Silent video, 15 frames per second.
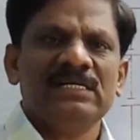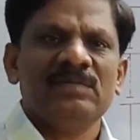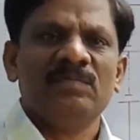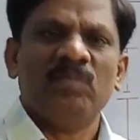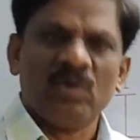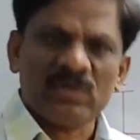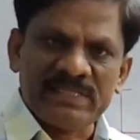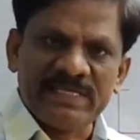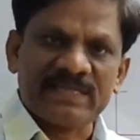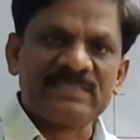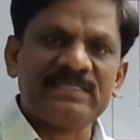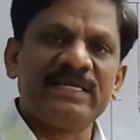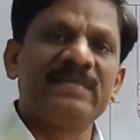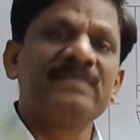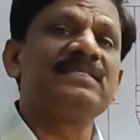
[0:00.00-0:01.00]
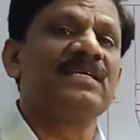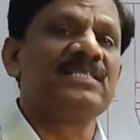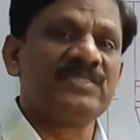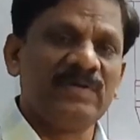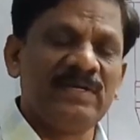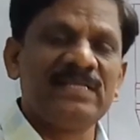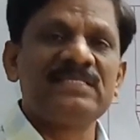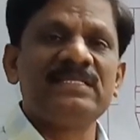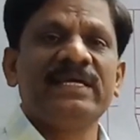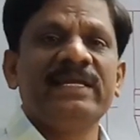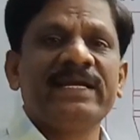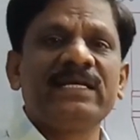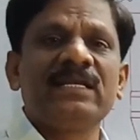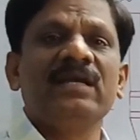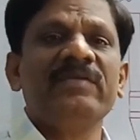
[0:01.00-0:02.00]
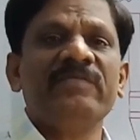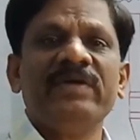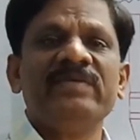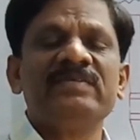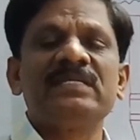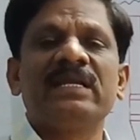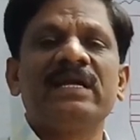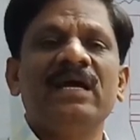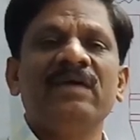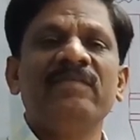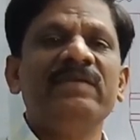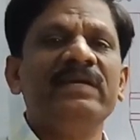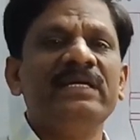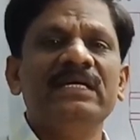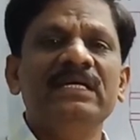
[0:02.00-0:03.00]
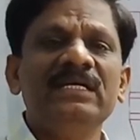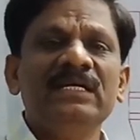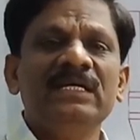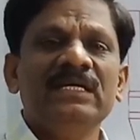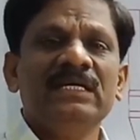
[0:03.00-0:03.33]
both X-rays as well as the electron waves are having a